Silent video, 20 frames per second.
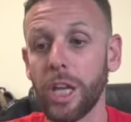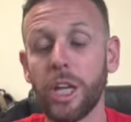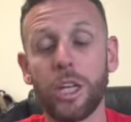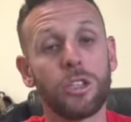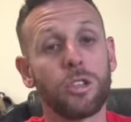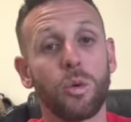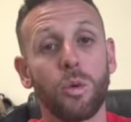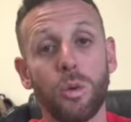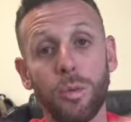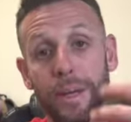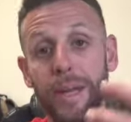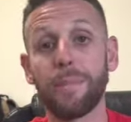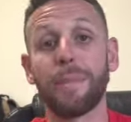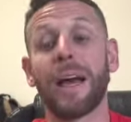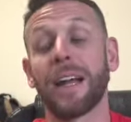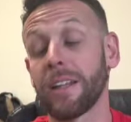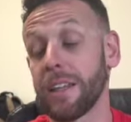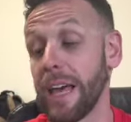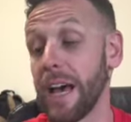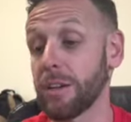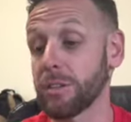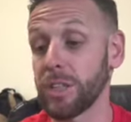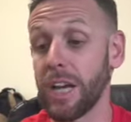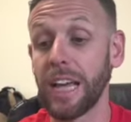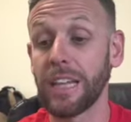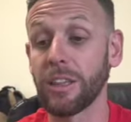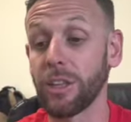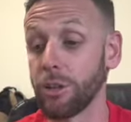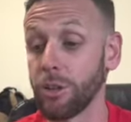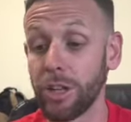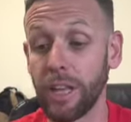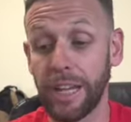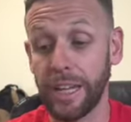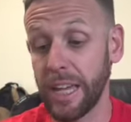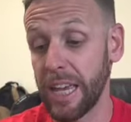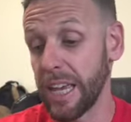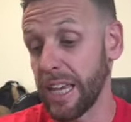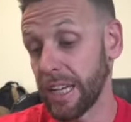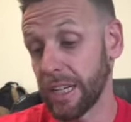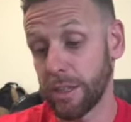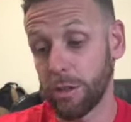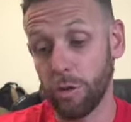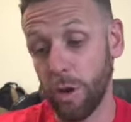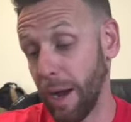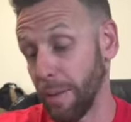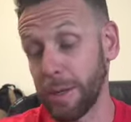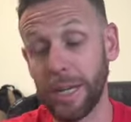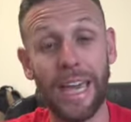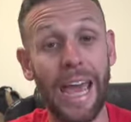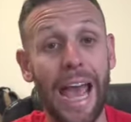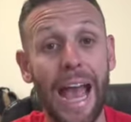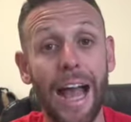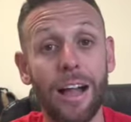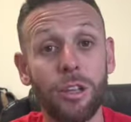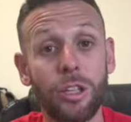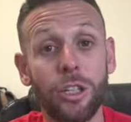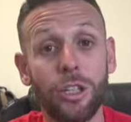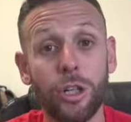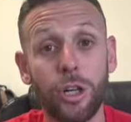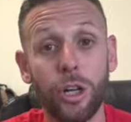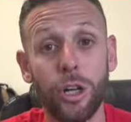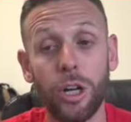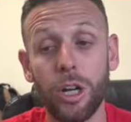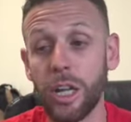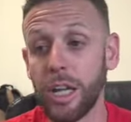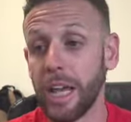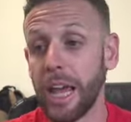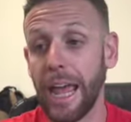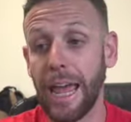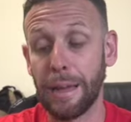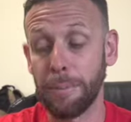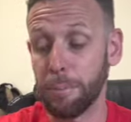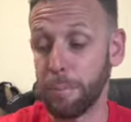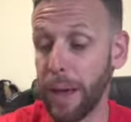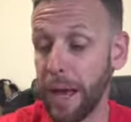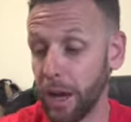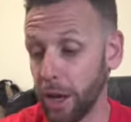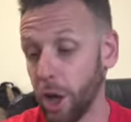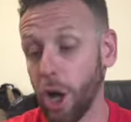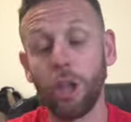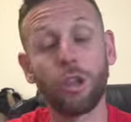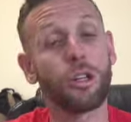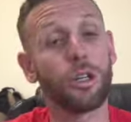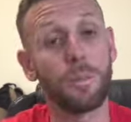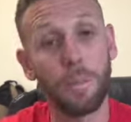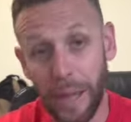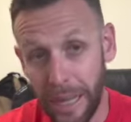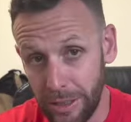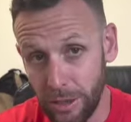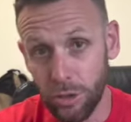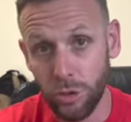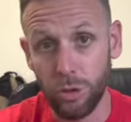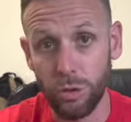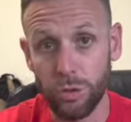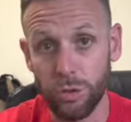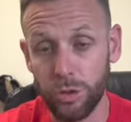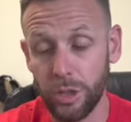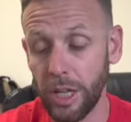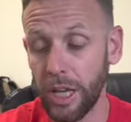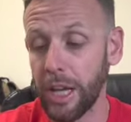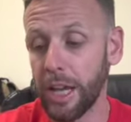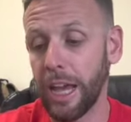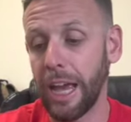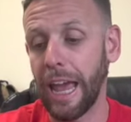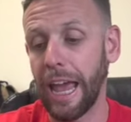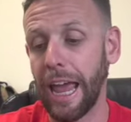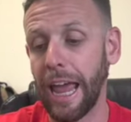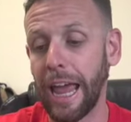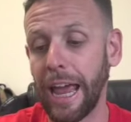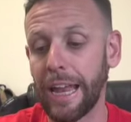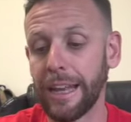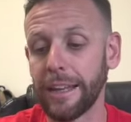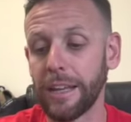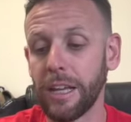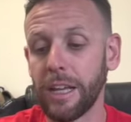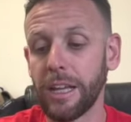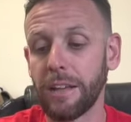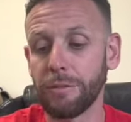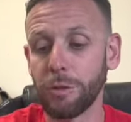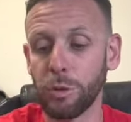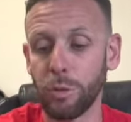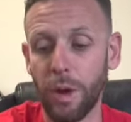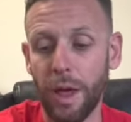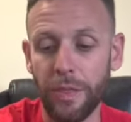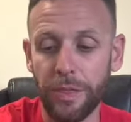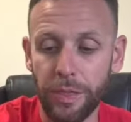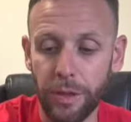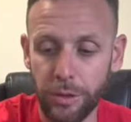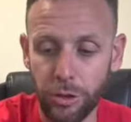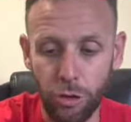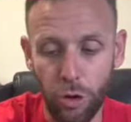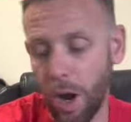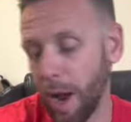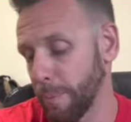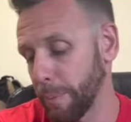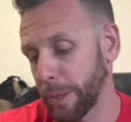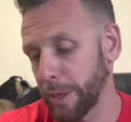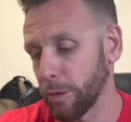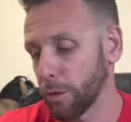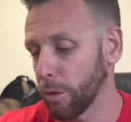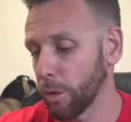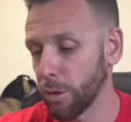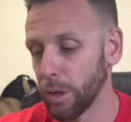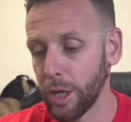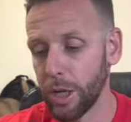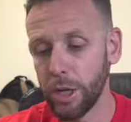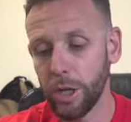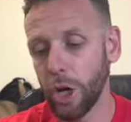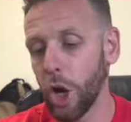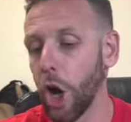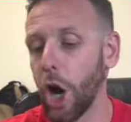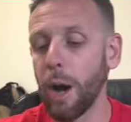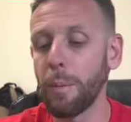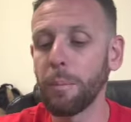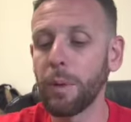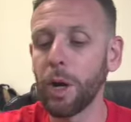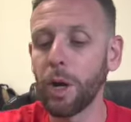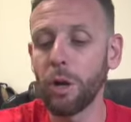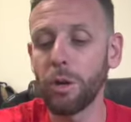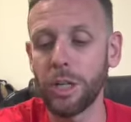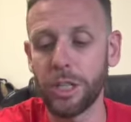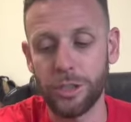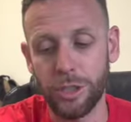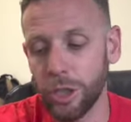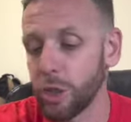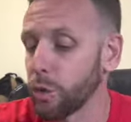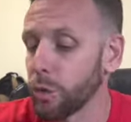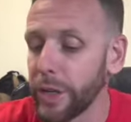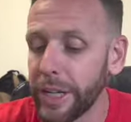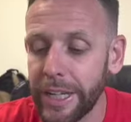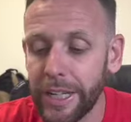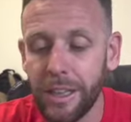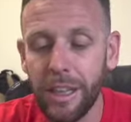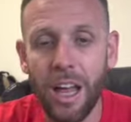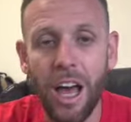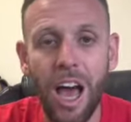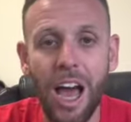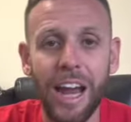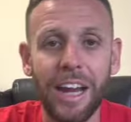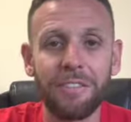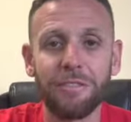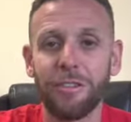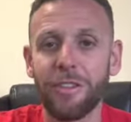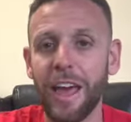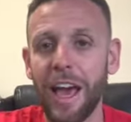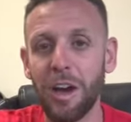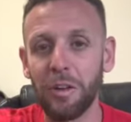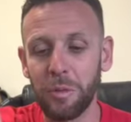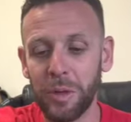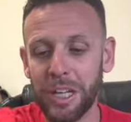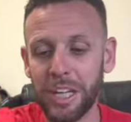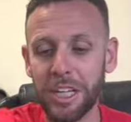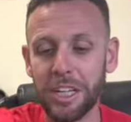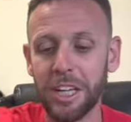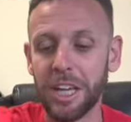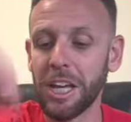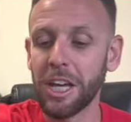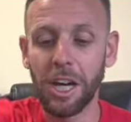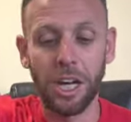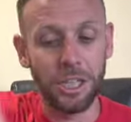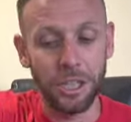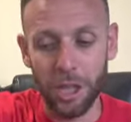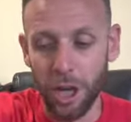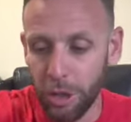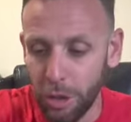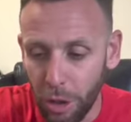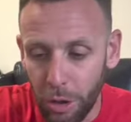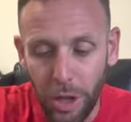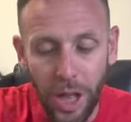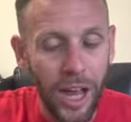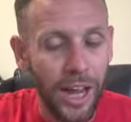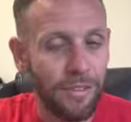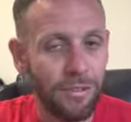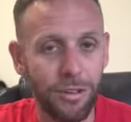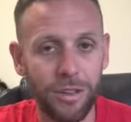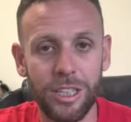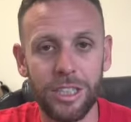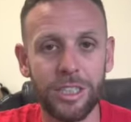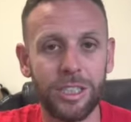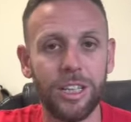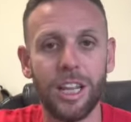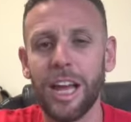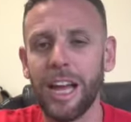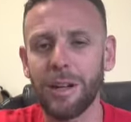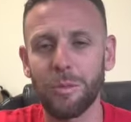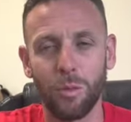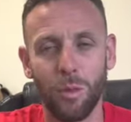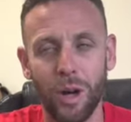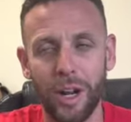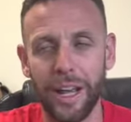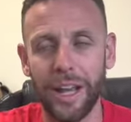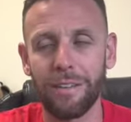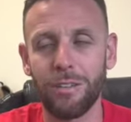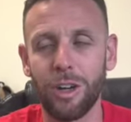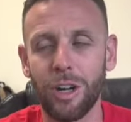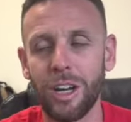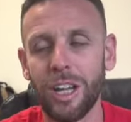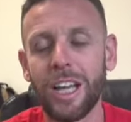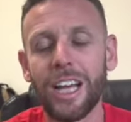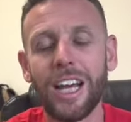So when we get back to the house, I literally like grab a calendar and colored pencils. And if you rent the tropical combo, it's a green line for that week, a yellow line for this slide, whatever.